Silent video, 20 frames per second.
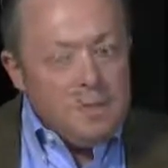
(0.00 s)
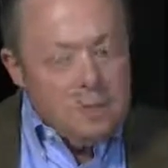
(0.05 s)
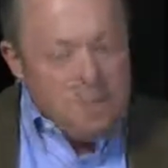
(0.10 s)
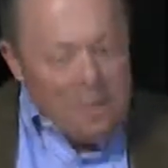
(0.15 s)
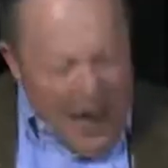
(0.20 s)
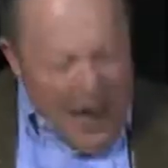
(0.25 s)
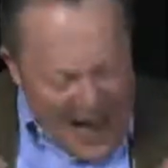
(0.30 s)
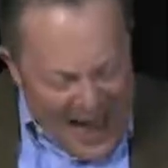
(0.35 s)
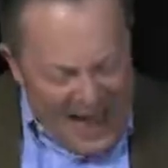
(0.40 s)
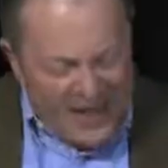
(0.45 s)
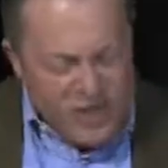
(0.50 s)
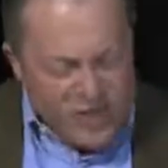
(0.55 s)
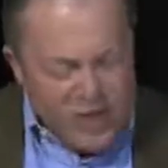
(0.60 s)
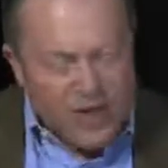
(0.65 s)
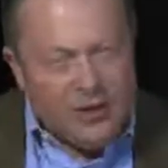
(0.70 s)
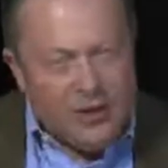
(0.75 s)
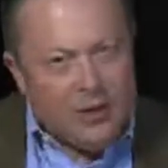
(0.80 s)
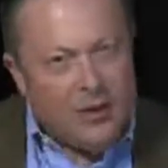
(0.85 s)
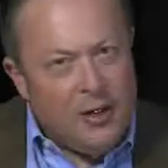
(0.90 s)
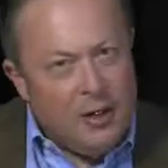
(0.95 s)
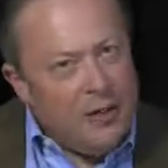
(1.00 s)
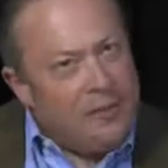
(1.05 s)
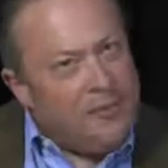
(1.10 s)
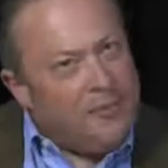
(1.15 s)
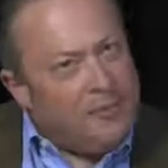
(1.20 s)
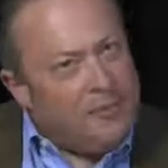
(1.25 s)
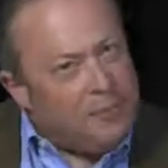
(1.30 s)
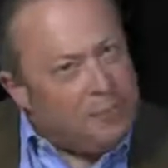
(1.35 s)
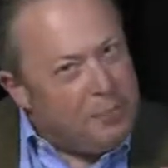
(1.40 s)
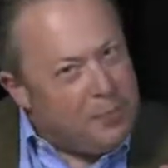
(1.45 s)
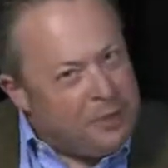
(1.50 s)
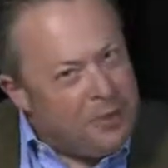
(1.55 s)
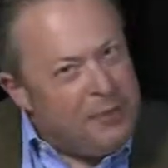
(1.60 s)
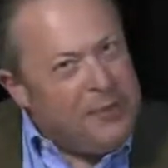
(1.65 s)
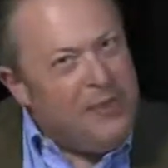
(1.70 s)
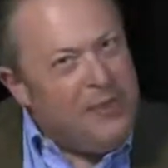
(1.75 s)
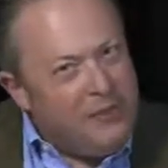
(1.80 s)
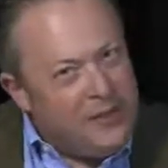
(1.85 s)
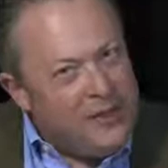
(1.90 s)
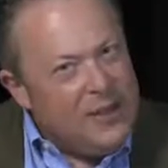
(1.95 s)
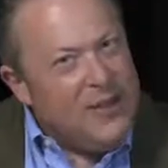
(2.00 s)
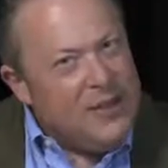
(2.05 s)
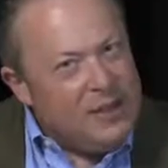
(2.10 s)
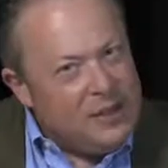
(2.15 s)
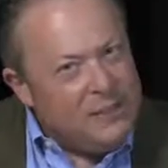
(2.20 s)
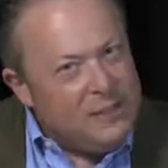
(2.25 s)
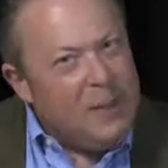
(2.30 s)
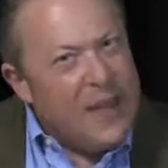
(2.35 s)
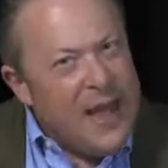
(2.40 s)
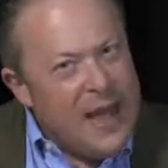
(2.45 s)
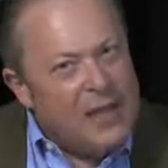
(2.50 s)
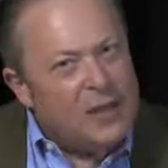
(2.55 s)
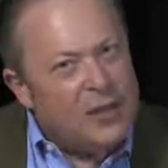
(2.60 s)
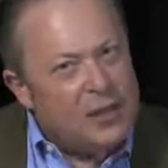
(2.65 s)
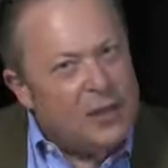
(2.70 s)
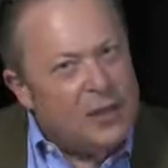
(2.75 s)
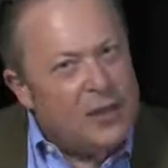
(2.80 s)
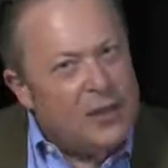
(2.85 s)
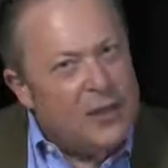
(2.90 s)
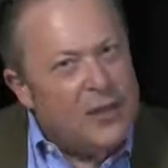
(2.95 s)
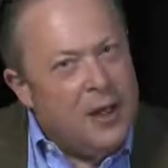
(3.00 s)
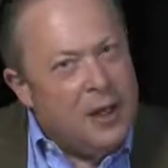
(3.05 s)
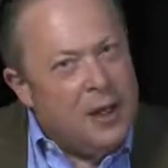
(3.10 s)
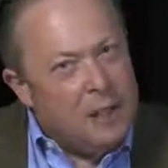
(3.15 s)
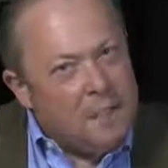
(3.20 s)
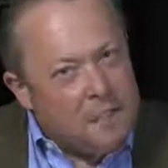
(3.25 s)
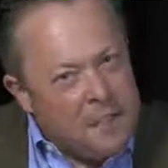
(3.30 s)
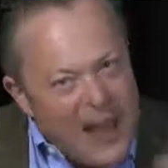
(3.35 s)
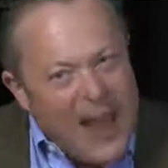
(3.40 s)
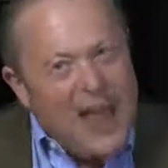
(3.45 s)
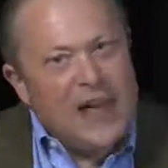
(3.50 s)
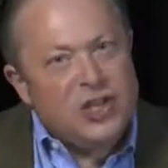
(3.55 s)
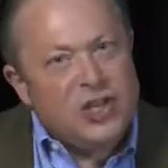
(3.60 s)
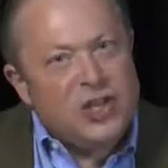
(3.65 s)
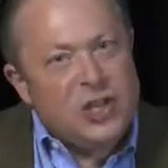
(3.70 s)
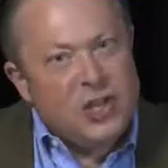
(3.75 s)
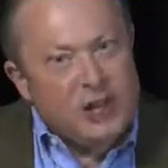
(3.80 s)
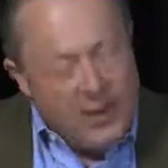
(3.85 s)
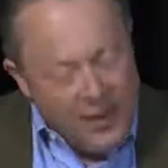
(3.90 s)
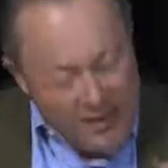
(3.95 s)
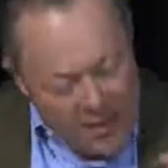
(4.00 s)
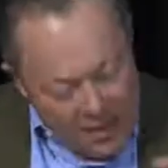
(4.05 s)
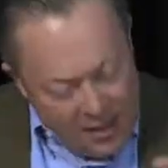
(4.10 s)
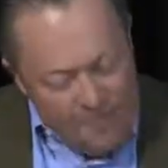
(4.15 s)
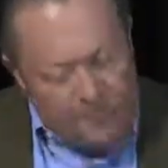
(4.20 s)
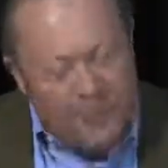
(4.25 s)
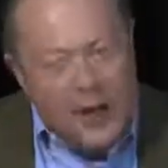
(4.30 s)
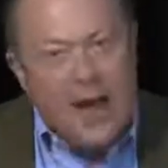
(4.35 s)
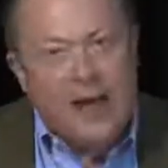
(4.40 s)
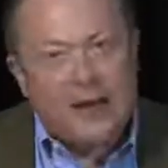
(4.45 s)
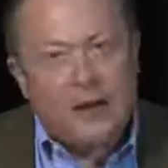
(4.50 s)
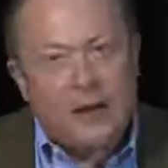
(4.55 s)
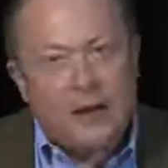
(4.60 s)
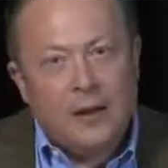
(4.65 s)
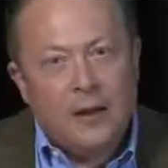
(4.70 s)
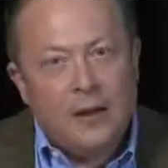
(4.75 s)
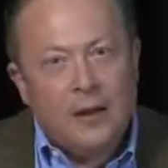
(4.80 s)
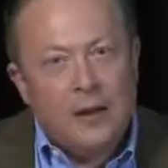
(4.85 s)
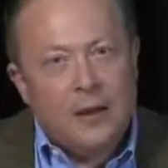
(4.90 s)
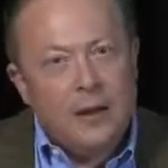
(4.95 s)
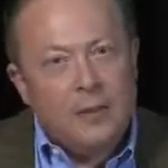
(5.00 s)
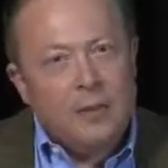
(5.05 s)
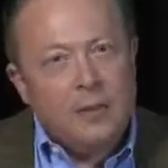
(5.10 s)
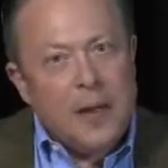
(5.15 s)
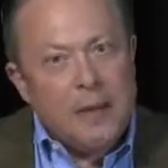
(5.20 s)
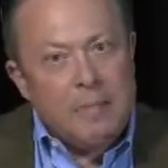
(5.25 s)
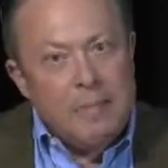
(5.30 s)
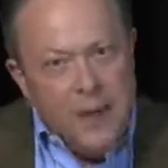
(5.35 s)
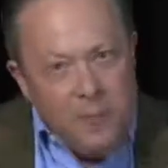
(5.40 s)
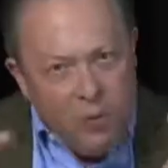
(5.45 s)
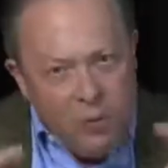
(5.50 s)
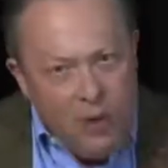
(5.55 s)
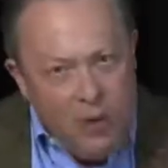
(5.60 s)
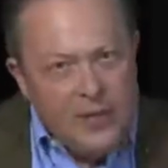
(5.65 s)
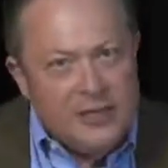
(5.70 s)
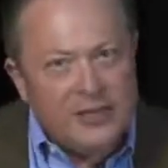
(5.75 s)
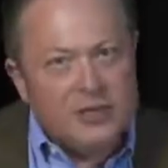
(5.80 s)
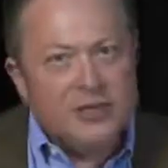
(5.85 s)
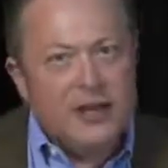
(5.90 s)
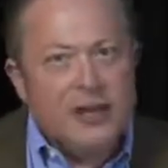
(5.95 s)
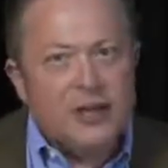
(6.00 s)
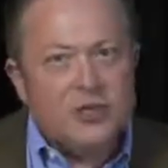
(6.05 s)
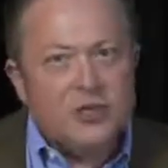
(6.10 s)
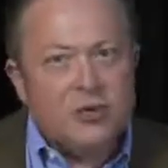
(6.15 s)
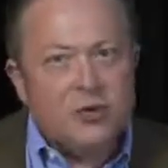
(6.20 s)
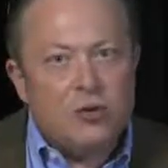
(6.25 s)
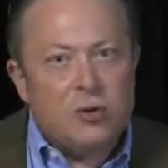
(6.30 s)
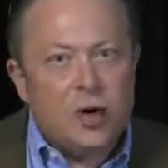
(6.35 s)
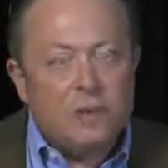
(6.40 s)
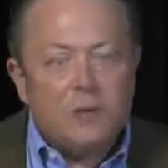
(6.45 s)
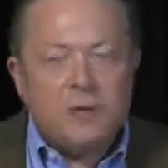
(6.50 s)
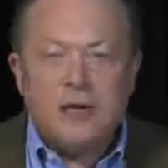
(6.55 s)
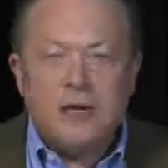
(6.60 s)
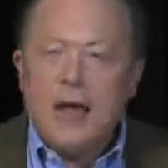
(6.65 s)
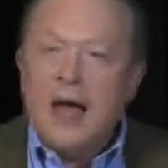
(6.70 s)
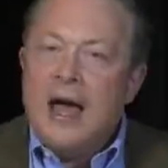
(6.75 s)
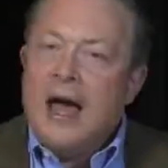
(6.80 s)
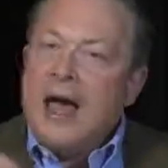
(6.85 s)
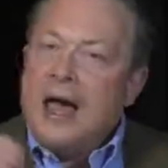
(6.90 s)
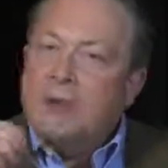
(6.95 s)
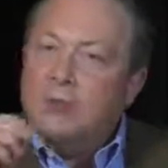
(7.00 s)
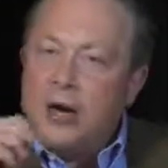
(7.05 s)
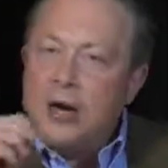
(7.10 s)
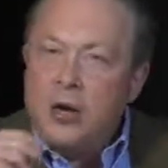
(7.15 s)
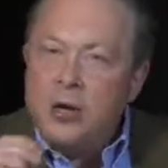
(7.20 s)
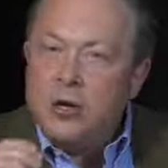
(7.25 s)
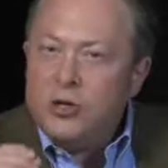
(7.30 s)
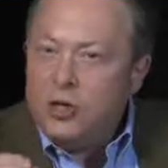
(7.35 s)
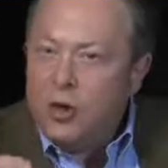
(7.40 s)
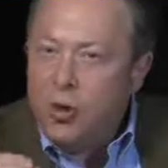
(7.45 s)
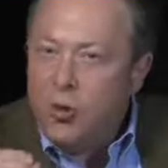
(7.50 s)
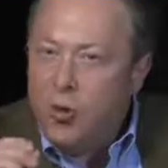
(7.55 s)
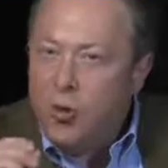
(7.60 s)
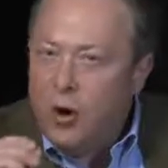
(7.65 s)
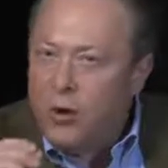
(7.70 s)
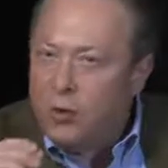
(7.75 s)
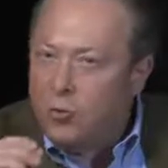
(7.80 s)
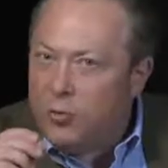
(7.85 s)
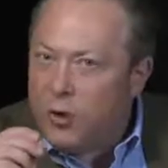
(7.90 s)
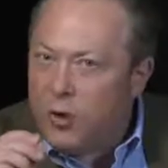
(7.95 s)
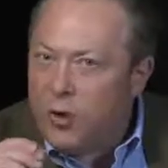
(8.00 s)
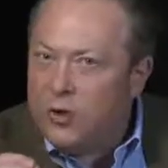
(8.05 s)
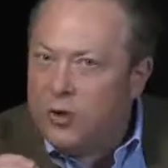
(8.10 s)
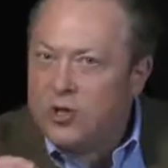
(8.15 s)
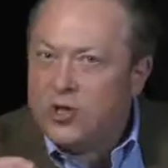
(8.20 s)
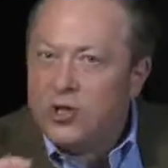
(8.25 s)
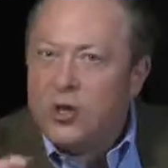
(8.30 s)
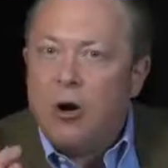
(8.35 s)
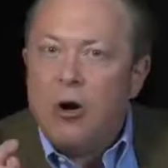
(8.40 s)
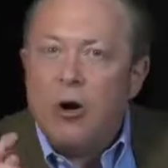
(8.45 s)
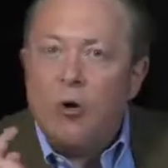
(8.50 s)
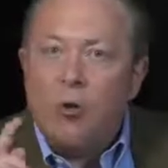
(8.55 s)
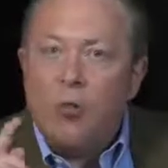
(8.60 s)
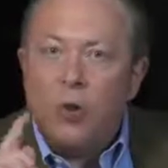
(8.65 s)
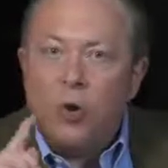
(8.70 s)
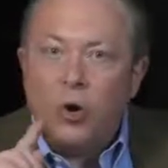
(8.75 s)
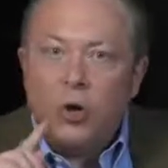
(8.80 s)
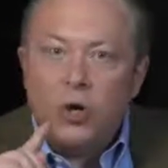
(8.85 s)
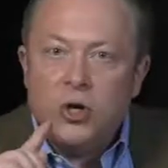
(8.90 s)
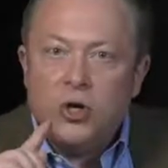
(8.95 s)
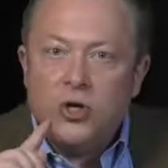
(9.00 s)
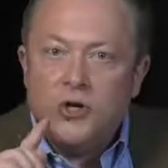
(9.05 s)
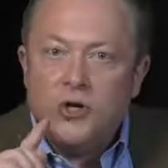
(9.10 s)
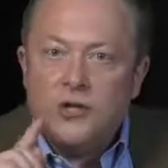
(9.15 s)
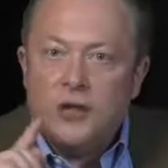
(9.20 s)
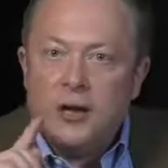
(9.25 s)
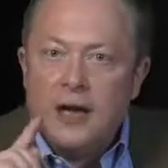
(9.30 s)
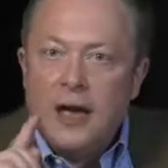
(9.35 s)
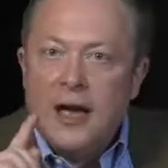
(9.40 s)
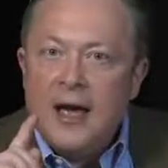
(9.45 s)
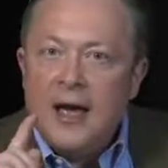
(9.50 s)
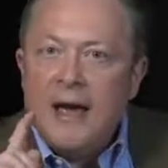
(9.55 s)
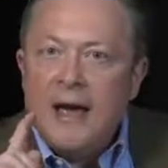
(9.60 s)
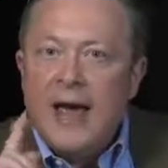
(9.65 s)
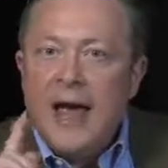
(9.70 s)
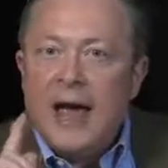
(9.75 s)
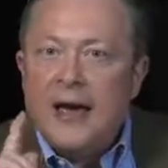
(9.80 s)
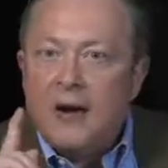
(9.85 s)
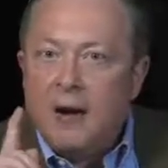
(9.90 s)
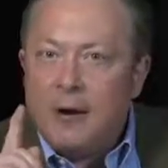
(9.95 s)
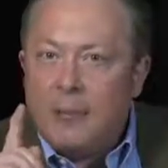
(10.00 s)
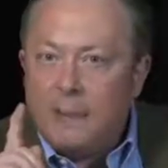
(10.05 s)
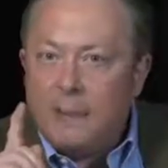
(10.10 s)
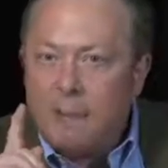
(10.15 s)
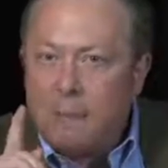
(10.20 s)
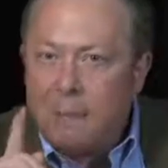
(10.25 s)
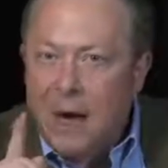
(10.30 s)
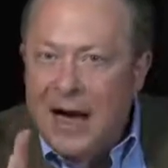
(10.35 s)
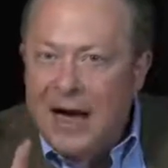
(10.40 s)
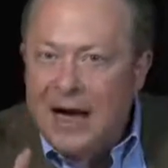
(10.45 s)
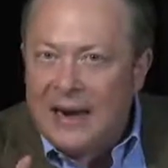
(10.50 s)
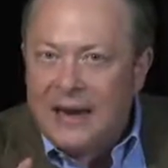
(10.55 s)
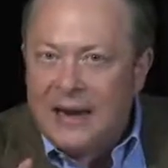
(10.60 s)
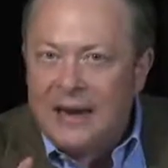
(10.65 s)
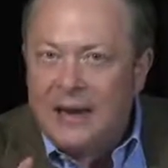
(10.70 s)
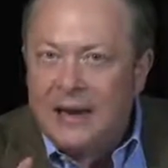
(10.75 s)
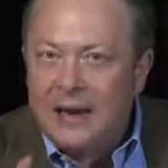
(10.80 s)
passion. Belief is passion. Passion in a bottle by memorizing that script. And we also want to rehearse our words and our body